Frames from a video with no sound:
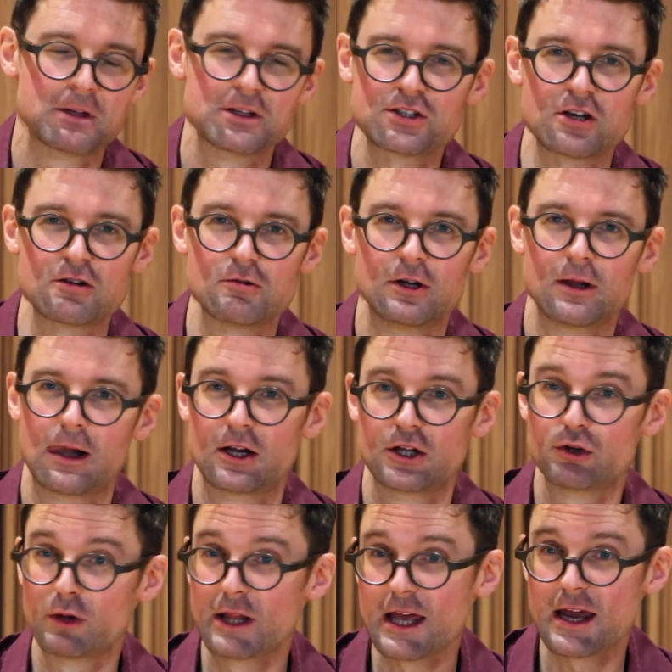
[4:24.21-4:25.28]
So
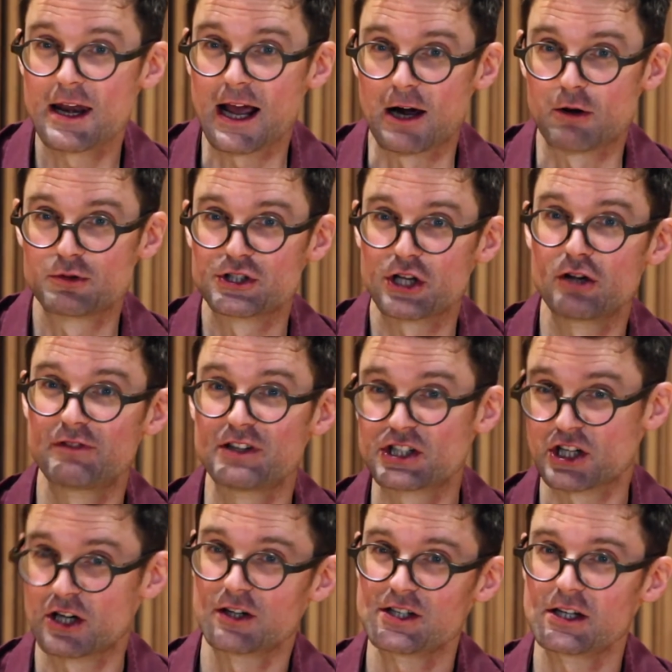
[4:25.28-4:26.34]
you'll hear now Sophie
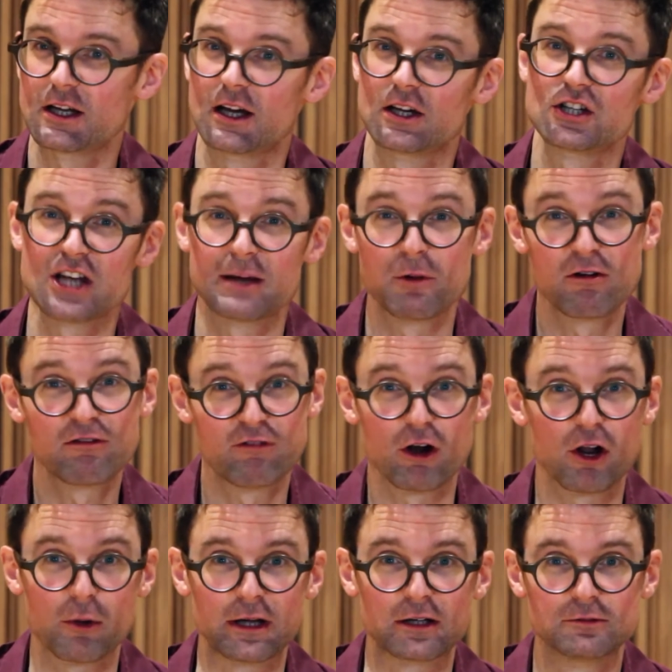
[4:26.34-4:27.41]
starting and Gemma
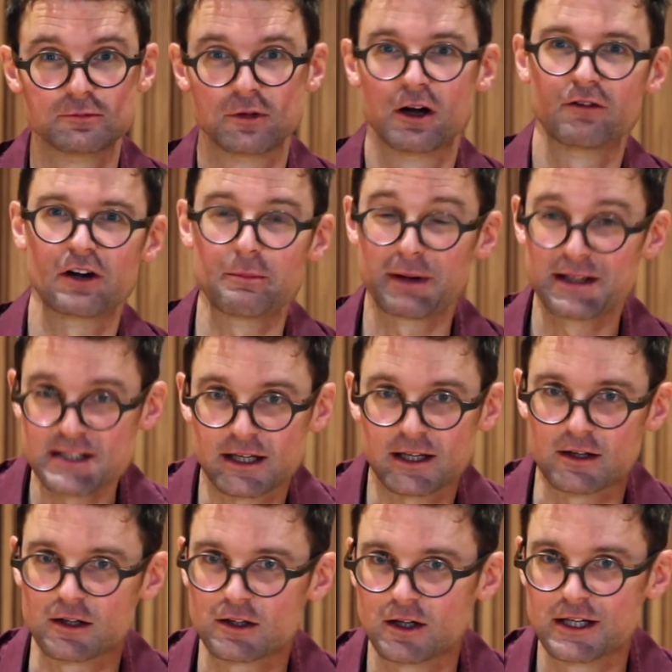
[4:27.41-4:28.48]
following, a very
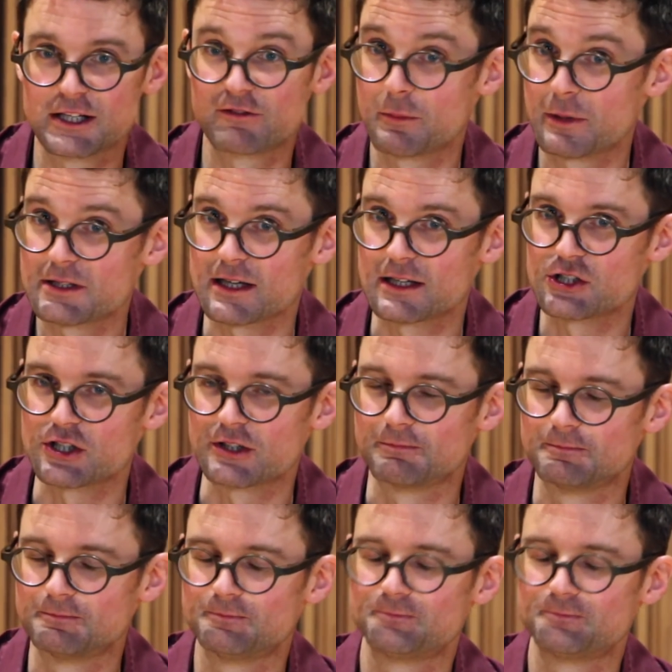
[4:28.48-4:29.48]
particular kind of imitation.